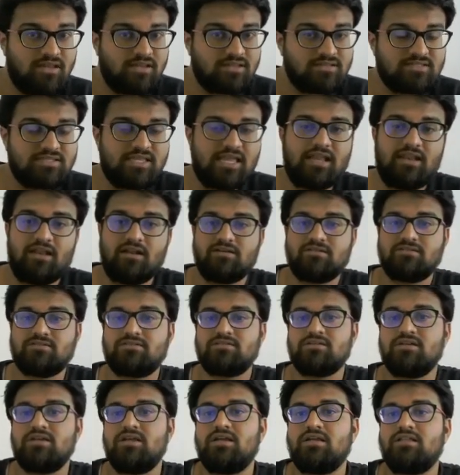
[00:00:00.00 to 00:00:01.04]
sellers.
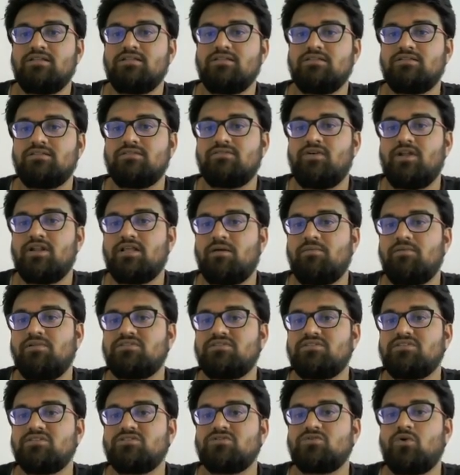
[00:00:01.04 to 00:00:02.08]
For example,
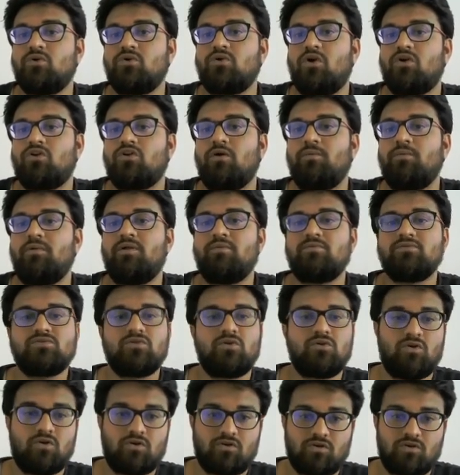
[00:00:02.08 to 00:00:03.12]
Cisco dot com and
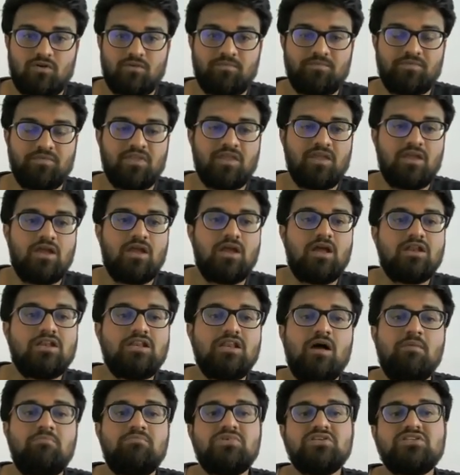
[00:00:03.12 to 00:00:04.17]
Amazon dot com.
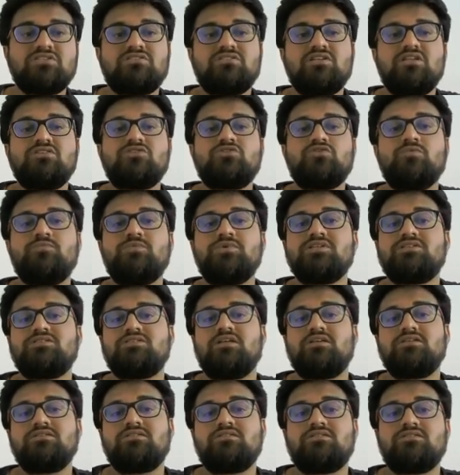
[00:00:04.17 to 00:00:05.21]
Now, business to
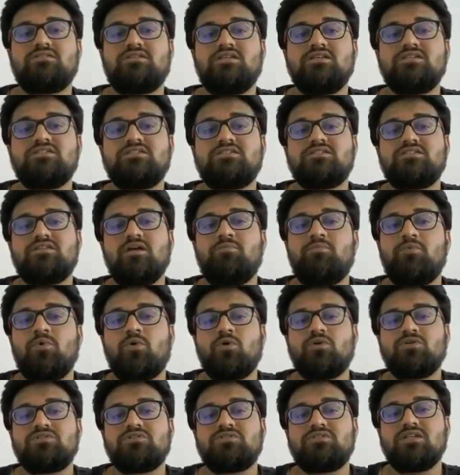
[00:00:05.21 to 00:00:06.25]
business, this
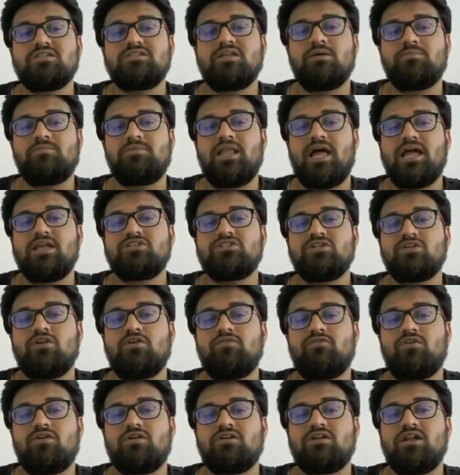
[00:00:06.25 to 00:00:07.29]
supports the supply chain
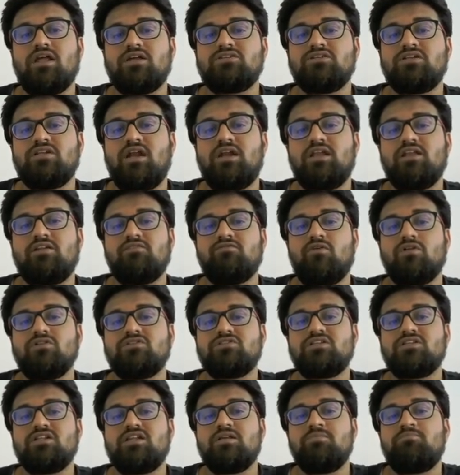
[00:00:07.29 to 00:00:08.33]
of organization that
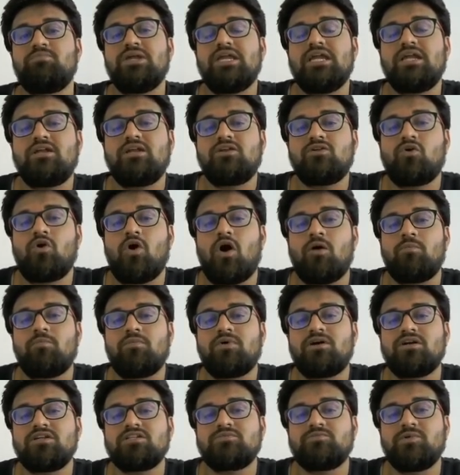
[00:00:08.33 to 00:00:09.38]
involves repeat
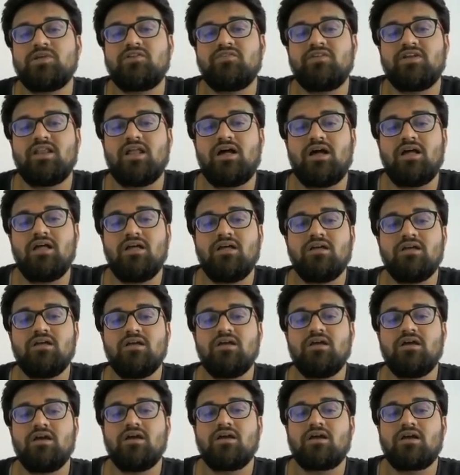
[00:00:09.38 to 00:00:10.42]
commerce between a
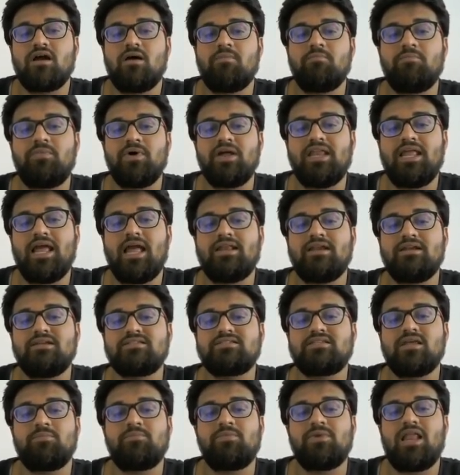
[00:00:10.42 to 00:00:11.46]
company and
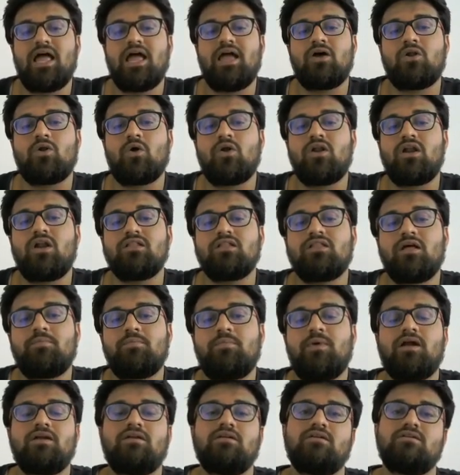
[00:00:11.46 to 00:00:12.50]
its supplier or other
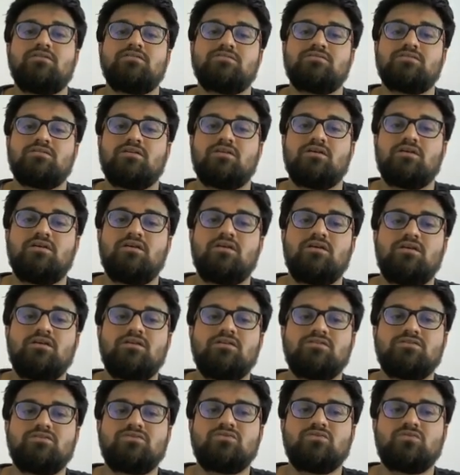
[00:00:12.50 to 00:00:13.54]
partners.
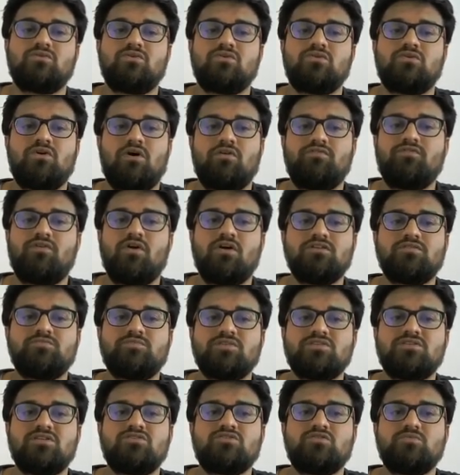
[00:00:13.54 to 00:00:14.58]
So, of course,
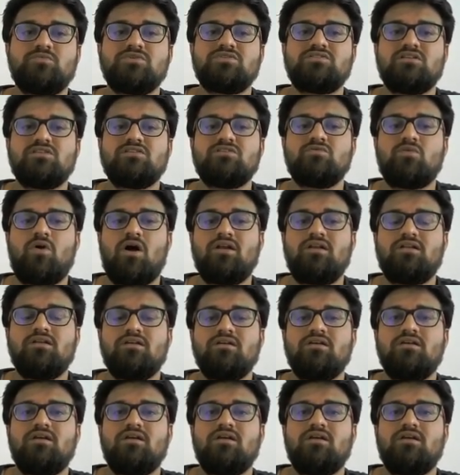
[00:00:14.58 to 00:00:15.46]
business to business is what?